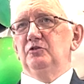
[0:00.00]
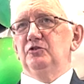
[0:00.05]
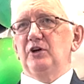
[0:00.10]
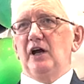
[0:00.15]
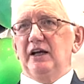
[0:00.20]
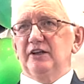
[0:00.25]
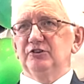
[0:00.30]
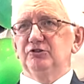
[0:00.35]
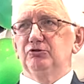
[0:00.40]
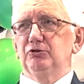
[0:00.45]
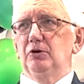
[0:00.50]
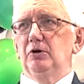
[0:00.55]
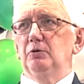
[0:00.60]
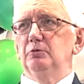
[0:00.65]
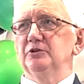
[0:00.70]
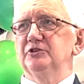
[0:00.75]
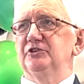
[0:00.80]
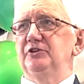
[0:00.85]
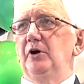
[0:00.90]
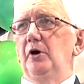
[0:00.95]
Jack Straw
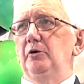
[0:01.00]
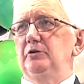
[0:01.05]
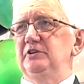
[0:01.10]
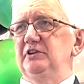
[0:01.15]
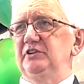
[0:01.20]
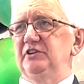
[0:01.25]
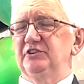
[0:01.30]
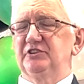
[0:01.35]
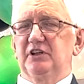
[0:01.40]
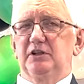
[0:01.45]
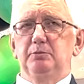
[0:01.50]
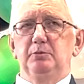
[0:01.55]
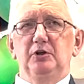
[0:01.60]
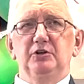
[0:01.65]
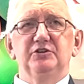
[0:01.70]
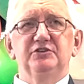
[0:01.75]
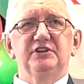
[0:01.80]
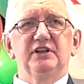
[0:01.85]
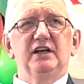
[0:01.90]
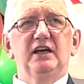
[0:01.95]
was known in this
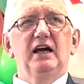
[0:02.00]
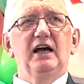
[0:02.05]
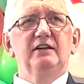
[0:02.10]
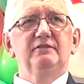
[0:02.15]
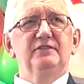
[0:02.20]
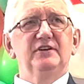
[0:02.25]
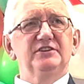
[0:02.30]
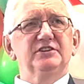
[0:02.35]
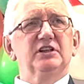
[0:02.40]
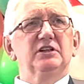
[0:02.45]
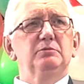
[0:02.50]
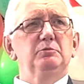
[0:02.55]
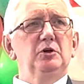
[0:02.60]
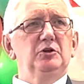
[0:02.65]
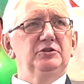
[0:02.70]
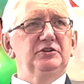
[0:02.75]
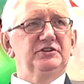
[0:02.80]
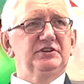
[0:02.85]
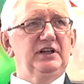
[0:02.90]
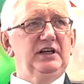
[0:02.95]
community, and this
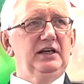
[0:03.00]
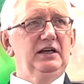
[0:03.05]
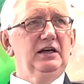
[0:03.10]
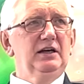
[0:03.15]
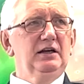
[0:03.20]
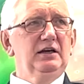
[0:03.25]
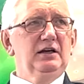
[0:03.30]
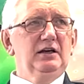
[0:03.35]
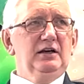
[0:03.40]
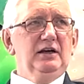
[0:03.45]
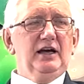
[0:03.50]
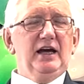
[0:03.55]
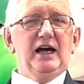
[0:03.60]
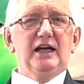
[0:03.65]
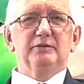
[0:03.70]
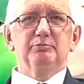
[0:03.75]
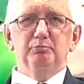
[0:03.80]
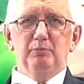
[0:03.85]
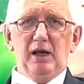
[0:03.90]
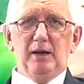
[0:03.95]
community
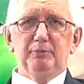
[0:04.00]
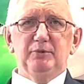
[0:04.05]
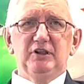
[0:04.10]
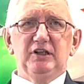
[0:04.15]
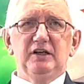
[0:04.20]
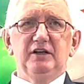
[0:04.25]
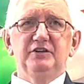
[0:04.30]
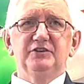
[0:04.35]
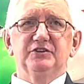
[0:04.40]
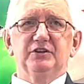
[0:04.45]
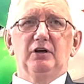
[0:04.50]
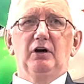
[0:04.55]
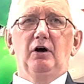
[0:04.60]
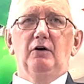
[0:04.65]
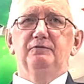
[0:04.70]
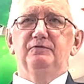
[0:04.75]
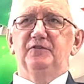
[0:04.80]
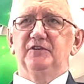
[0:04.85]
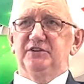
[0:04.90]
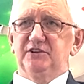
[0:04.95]
had memories
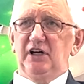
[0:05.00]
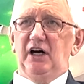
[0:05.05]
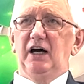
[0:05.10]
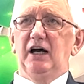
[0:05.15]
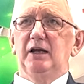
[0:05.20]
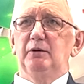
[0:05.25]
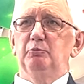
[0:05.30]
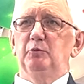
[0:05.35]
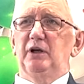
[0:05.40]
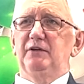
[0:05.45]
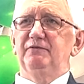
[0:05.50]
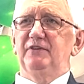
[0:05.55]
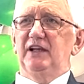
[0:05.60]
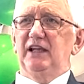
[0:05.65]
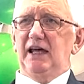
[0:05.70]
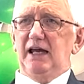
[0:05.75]
of the time when the